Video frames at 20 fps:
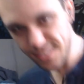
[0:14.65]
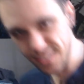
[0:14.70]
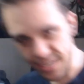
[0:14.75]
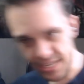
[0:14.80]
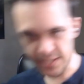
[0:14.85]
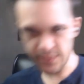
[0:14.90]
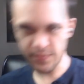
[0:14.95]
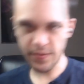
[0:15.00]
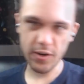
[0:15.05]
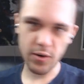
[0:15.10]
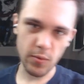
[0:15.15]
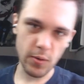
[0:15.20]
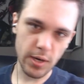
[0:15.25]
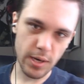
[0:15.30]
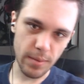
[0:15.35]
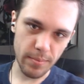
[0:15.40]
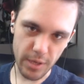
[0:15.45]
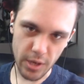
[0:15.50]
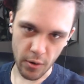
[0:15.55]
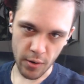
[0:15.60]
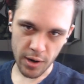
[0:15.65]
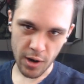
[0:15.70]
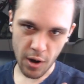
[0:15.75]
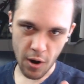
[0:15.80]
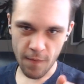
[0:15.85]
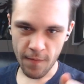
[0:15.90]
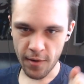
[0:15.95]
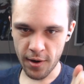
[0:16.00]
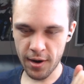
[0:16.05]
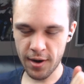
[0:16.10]
Today's video we're going to be going
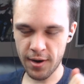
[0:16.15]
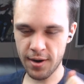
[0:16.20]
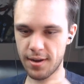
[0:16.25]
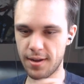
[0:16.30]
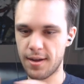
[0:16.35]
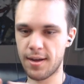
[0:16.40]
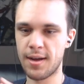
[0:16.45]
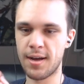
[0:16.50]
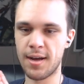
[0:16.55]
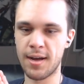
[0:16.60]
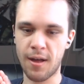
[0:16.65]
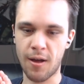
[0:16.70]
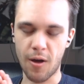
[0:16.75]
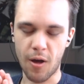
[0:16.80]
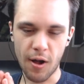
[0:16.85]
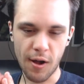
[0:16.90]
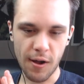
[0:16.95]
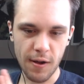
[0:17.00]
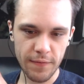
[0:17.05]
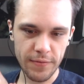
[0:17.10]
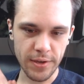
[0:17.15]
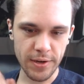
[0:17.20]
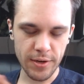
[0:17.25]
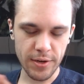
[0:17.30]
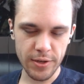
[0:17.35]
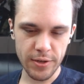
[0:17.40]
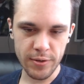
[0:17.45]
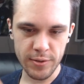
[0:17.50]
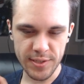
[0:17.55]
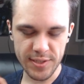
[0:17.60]
over uh, all of the
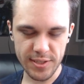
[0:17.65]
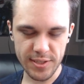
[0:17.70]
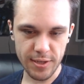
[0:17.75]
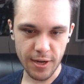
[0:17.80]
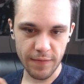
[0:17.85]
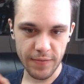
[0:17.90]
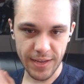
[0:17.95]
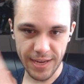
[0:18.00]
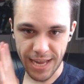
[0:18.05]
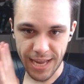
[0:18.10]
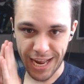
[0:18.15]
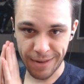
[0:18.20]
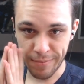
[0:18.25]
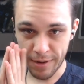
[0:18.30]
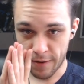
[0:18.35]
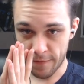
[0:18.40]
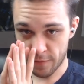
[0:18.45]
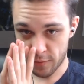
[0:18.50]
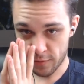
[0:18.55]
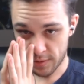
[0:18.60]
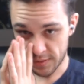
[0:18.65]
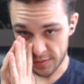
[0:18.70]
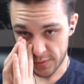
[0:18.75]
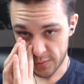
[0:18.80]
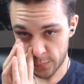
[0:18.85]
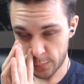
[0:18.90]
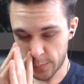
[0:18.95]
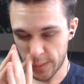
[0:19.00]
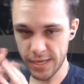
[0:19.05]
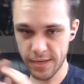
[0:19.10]
new stuff that came out for
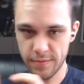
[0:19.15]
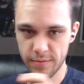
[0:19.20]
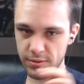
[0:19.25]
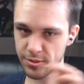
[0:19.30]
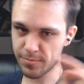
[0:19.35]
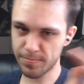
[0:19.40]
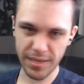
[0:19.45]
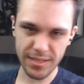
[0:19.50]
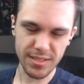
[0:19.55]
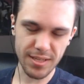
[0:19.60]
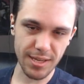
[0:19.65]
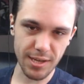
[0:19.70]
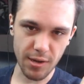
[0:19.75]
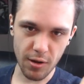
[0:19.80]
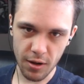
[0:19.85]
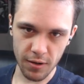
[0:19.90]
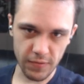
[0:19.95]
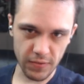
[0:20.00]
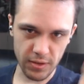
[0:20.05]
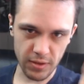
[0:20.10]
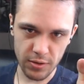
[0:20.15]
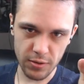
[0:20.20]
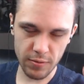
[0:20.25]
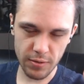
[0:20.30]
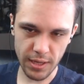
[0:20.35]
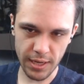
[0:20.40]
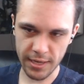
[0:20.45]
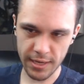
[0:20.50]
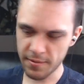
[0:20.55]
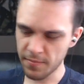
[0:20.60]
this week. Basically all of the new
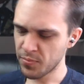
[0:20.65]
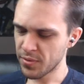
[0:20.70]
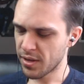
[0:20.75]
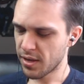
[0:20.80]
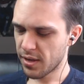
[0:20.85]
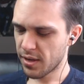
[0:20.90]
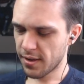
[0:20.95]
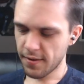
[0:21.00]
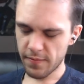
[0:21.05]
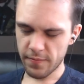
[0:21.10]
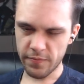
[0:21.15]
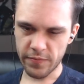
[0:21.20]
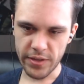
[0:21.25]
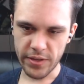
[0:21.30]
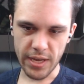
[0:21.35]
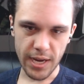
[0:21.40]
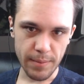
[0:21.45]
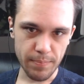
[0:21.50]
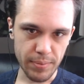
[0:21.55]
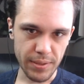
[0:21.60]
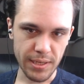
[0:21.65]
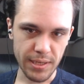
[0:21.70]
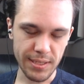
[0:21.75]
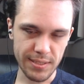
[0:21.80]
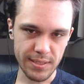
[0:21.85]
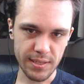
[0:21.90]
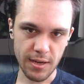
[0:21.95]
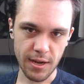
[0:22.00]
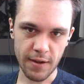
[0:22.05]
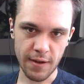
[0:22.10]
like VIP
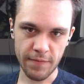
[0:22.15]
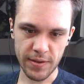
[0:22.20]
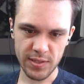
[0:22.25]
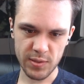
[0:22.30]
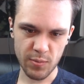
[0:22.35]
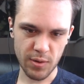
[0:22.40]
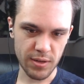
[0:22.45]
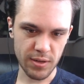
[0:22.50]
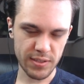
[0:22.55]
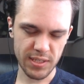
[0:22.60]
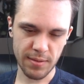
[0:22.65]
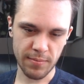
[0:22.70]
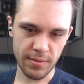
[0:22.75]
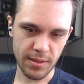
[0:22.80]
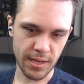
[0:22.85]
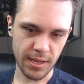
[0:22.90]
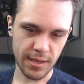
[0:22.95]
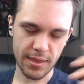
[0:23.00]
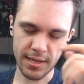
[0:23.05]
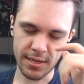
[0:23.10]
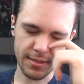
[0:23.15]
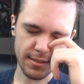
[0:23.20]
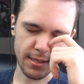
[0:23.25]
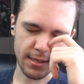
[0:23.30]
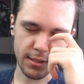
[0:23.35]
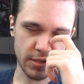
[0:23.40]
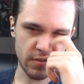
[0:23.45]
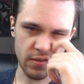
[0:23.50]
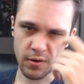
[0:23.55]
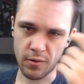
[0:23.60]
stuff as well as some like things
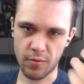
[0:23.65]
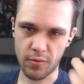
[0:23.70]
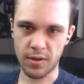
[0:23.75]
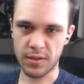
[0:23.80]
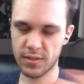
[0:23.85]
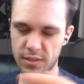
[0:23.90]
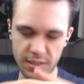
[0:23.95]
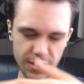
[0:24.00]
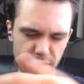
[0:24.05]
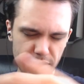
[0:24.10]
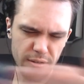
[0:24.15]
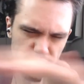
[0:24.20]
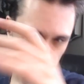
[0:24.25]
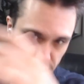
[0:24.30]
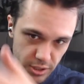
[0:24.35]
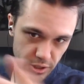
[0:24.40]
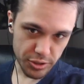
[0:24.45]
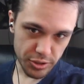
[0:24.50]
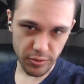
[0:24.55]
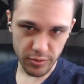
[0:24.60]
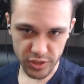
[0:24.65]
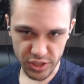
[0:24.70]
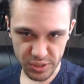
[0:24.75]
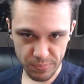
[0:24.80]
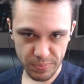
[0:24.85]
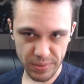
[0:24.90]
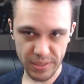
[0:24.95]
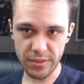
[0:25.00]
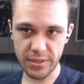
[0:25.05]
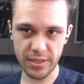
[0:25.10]
like Union Cross. You know, the usual
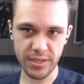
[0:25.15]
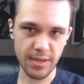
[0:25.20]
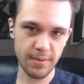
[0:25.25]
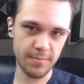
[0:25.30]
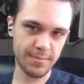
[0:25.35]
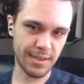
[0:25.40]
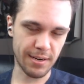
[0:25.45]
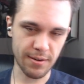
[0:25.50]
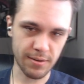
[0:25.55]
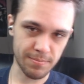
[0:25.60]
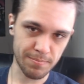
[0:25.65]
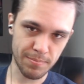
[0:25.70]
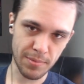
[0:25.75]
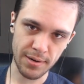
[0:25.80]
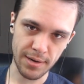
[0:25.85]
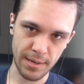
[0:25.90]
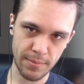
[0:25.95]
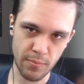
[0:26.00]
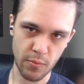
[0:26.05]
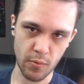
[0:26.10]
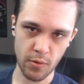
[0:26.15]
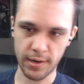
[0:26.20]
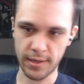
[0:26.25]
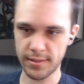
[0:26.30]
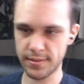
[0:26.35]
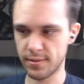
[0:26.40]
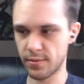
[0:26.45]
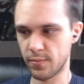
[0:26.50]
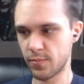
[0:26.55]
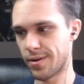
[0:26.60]
spiel that comes out on Monday
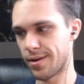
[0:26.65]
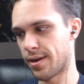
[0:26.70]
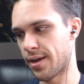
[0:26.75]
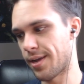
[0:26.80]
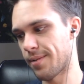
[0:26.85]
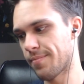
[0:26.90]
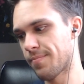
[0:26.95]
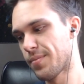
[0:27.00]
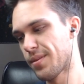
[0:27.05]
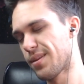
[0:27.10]
mornings and whatnot.